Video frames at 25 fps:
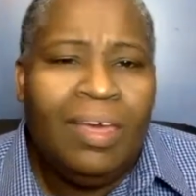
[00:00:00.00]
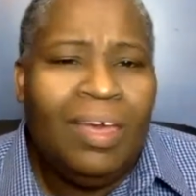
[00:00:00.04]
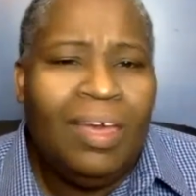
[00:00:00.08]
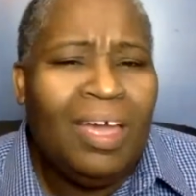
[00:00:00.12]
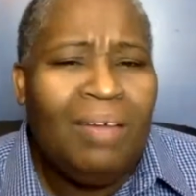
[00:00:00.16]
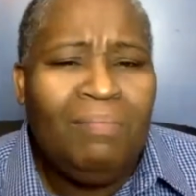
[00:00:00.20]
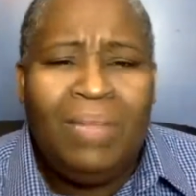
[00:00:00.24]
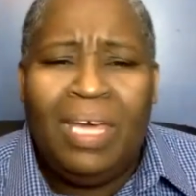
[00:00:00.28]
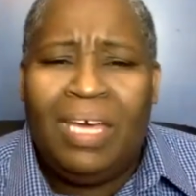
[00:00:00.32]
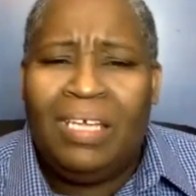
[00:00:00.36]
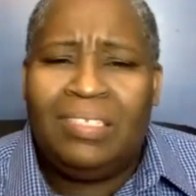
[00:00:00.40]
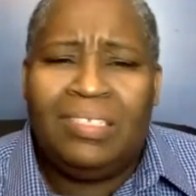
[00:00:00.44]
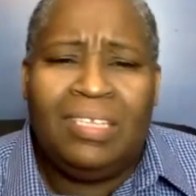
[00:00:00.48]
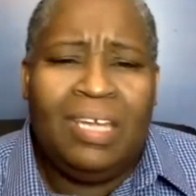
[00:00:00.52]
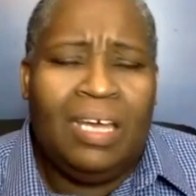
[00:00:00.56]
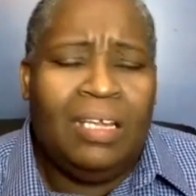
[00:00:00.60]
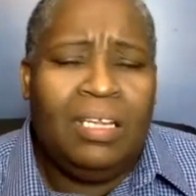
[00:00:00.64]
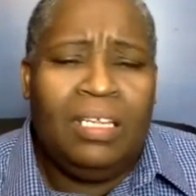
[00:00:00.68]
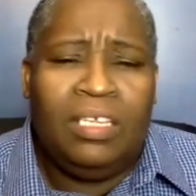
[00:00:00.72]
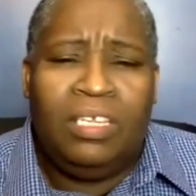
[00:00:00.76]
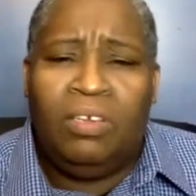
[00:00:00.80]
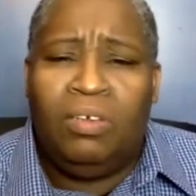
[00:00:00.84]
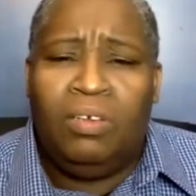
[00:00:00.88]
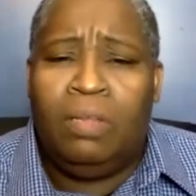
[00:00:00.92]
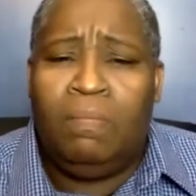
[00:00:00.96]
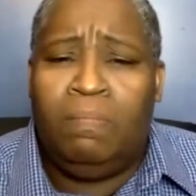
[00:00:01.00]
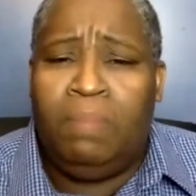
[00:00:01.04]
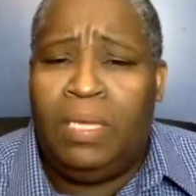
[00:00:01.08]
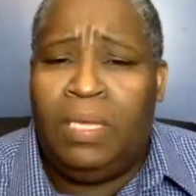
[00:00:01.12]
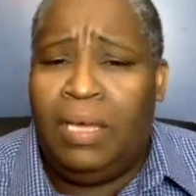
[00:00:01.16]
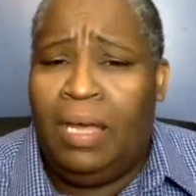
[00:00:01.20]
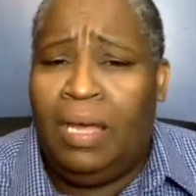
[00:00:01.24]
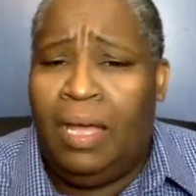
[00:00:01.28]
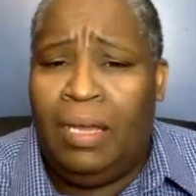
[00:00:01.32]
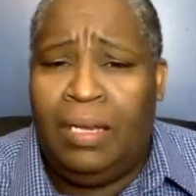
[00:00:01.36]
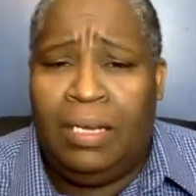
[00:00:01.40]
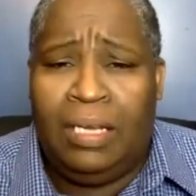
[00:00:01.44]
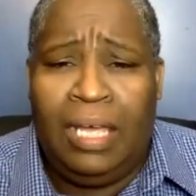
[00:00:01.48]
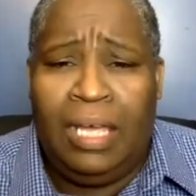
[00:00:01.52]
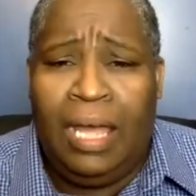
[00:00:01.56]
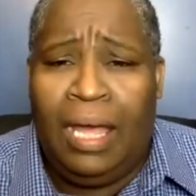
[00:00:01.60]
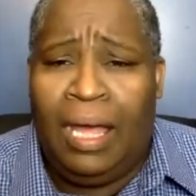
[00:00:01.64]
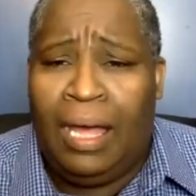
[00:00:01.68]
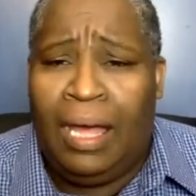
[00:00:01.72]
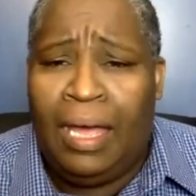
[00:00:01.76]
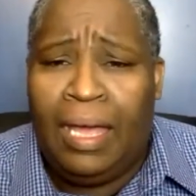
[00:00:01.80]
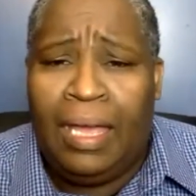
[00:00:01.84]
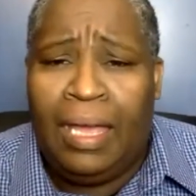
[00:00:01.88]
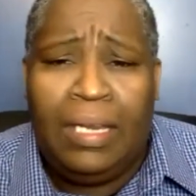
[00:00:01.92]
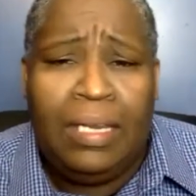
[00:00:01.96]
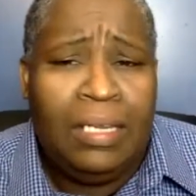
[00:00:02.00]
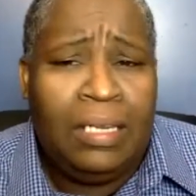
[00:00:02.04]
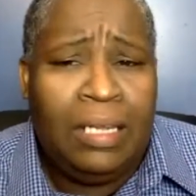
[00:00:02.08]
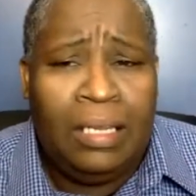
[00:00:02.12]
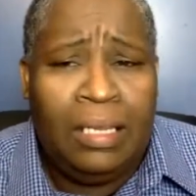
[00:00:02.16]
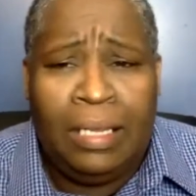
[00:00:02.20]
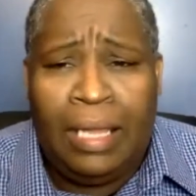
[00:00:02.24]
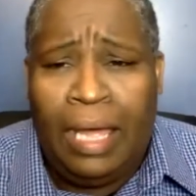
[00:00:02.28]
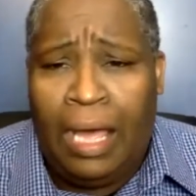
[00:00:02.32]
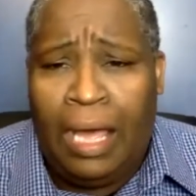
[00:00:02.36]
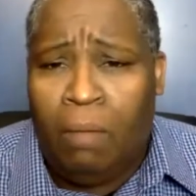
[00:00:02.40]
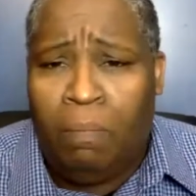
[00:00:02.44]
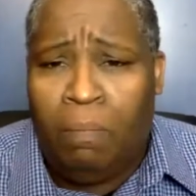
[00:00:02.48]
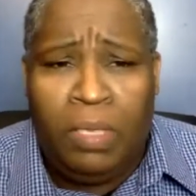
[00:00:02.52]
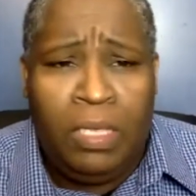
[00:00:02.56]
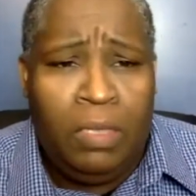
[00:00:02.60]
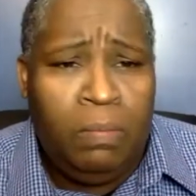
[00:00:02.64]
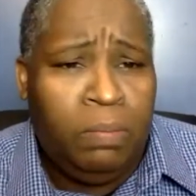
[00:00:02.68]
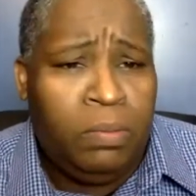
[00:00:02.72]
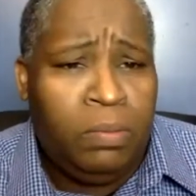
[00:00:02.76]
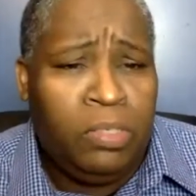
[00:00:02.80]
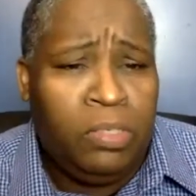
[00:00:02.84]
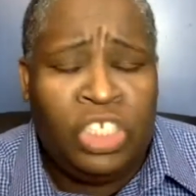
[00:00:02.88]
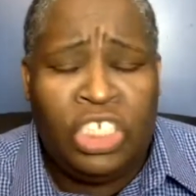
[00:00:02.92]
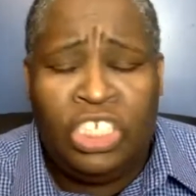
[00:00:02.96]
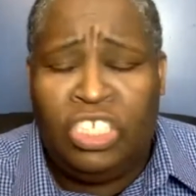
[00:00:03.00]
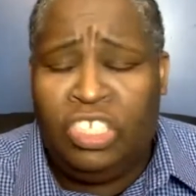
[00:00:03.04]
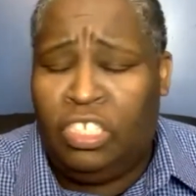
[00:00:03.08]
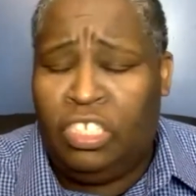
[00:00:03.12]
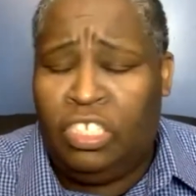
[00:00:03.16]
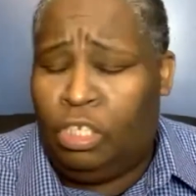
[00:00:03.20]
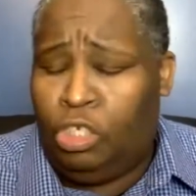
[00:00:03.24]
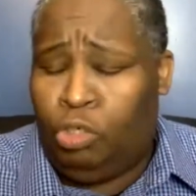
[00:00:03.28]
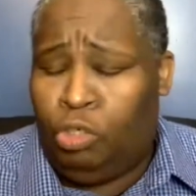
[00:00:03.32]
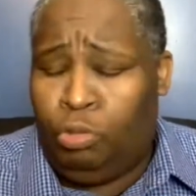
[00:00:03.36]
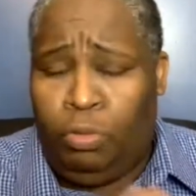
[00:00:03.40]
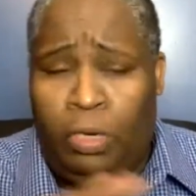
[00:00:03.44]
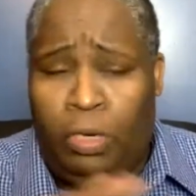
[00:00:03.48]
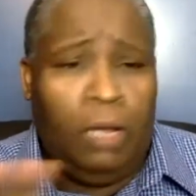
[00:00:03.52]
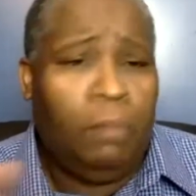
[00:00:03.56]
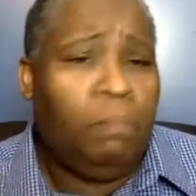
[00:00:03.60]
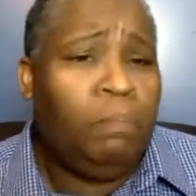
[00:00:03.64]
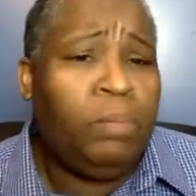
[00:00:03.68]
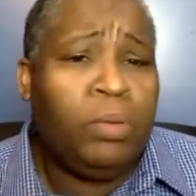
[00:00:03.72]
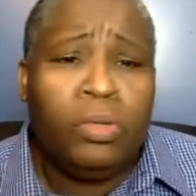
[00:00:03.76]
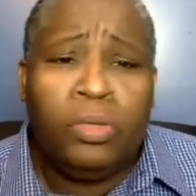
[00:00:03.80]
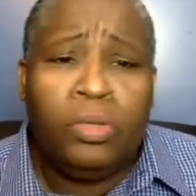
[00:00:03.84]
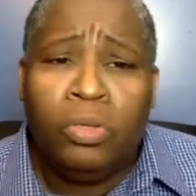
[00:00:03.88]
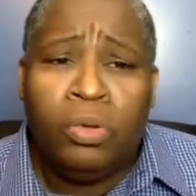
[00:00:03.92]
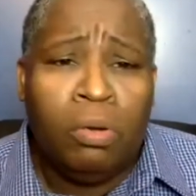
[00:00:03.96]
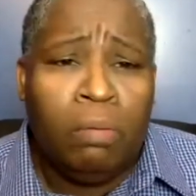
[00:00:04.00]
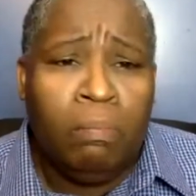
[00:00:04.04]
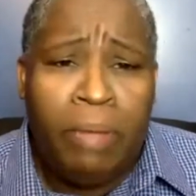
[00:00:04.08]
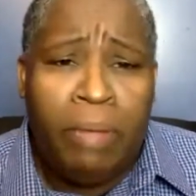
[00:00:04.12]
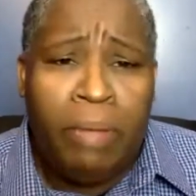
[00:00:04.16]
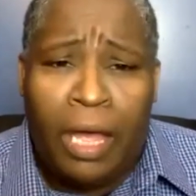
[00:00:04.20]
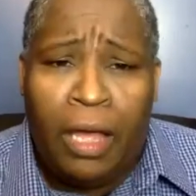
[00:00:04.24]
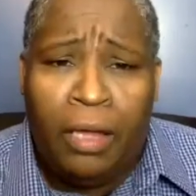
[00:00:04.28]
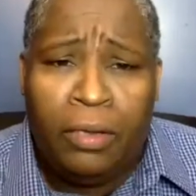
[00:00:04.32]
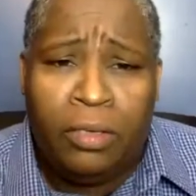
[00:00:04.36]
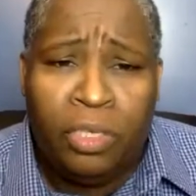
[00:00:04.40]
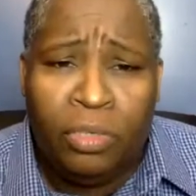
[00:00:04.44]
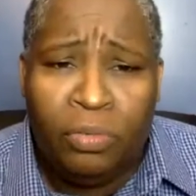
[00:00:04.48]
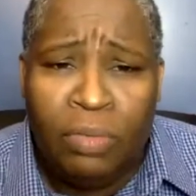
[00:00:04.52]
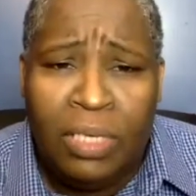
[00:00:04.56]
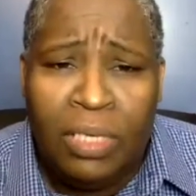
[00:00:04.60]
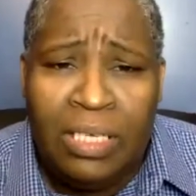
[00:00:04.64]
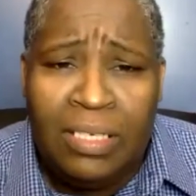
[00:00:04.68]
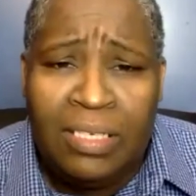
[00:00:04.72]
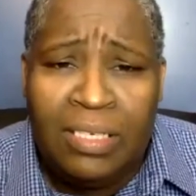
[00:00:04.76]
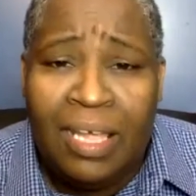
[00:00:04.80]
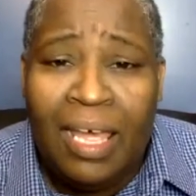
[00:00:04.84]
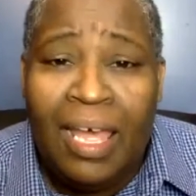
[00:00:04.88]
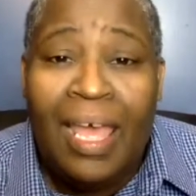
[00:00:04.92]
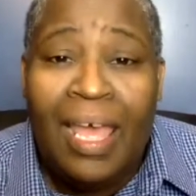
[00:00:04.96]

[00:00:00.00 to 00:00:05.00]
I'm not telling you to be unkind and allow people just to trample your boundaries.